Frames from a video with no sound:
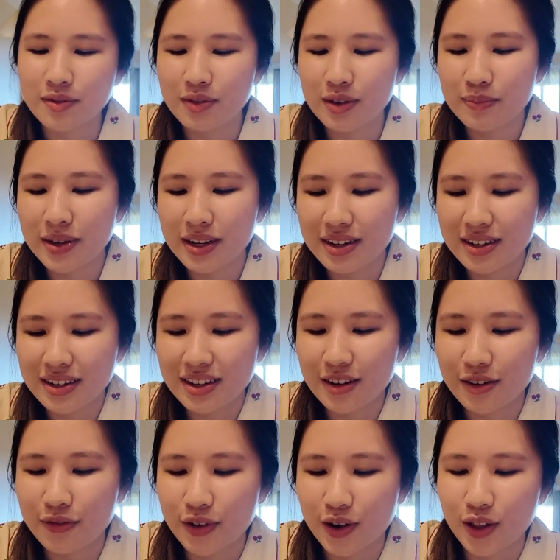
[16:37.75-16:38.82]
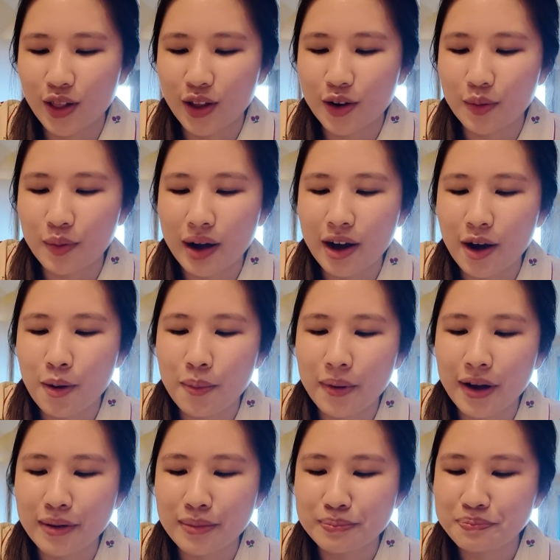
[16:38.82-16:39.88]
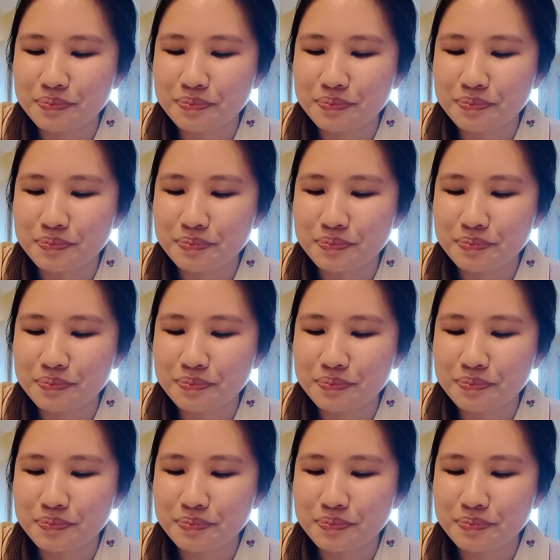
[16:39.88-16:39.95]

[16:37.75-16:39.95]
We've been here for a little while, but